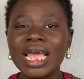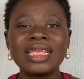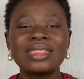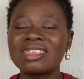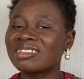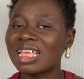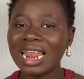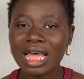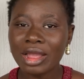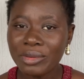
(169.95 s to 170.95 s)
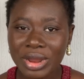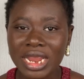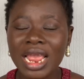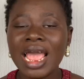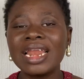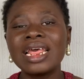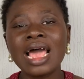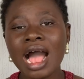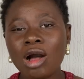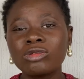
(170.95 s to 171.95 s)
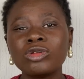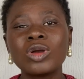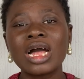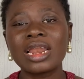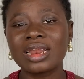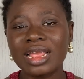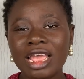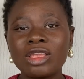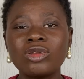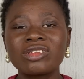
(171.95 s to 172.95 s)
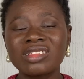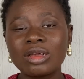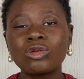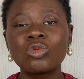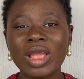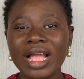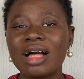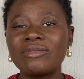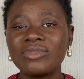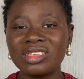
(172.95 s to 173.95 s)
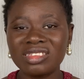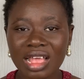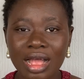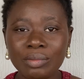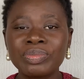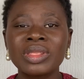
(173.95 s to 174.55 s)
the salary, and then how you can get your skilled worker visa.